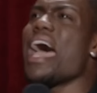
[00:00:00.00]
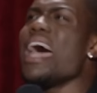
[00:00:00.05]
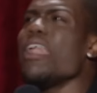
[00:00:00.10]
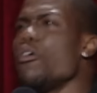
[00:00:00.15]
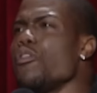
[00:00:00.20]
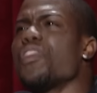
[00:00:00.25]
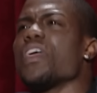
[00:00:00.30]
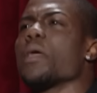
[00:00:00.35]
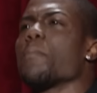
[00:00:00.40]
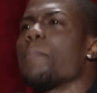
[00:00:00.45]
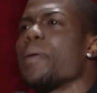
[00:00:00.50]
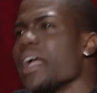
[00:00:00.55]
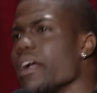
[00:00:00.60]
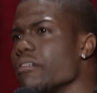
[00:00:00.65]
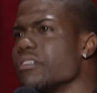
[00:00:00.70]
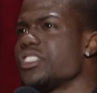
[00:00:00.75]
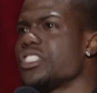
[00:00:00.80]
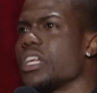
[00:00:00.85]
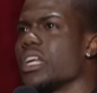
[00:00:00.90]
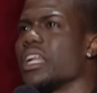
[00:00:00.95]
I don't think
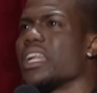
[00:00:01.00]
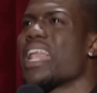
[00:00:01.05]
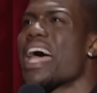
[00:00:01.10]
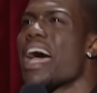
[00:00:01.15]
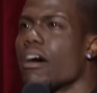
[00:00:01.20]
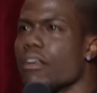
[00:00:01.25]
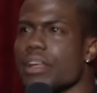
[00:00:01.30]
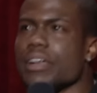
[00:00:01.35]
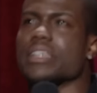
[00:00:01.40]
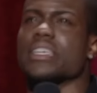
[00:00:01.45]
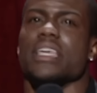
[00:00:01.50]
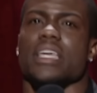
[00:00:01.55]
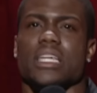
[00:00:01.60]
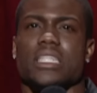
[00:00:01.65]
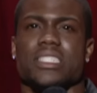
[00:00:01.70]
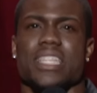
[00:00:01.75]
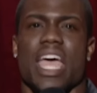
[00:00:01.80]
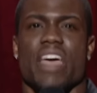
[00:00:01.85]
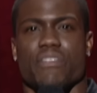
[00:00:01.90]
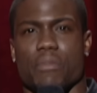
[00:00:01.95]
parents should allow their
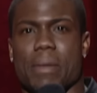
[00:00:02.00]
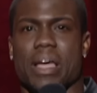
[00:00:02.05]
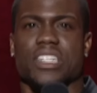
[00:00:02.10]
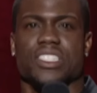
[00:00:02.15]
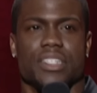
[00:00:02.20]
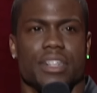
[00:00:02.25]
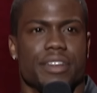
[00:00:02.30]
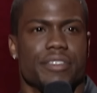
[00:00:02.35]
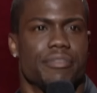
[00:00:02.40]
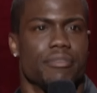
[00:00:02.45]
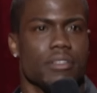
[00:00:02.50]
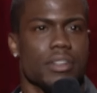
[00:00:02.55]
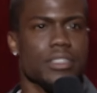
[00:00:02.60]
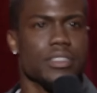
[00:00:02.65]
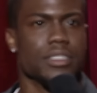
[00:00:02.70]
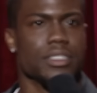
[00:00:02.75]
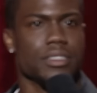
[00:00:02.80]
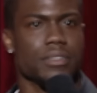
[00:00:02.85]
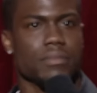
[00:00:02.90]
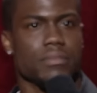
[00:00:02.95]
kids to have imaginary
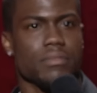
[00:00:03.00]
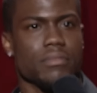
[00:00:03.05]
friends.